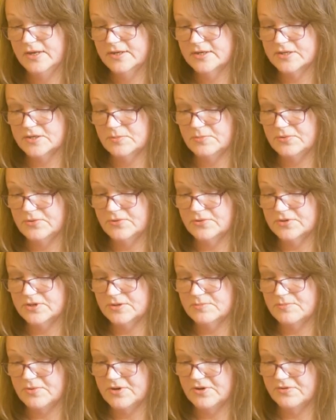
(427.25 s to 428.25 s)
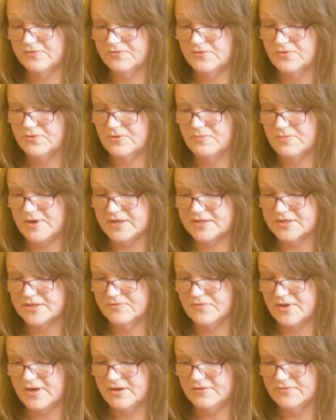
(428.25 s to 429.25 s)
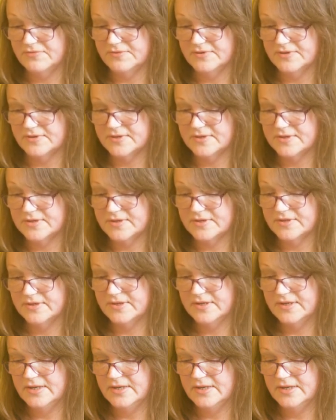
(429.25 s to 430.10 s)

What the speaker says: supported by 4 massive elephants.